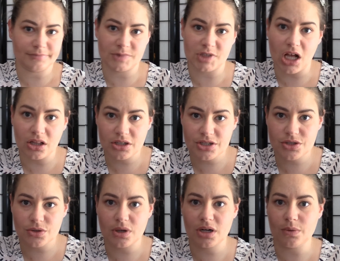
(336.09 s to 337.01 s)
Dollar
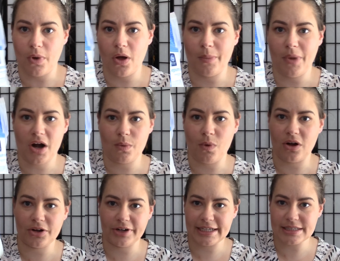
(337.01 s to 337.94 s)
store, Walmart,
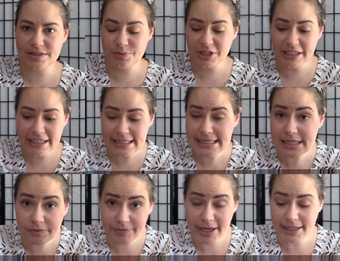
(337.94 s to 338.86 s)
Walgreens, really easy
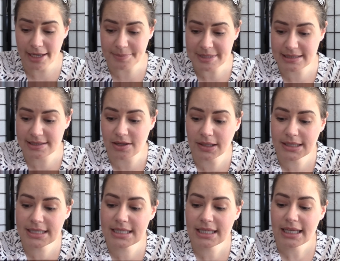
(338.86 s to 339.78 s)
to find Epsom
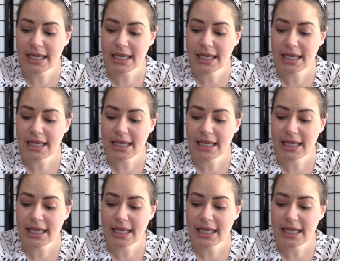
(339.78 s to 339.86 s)
salts.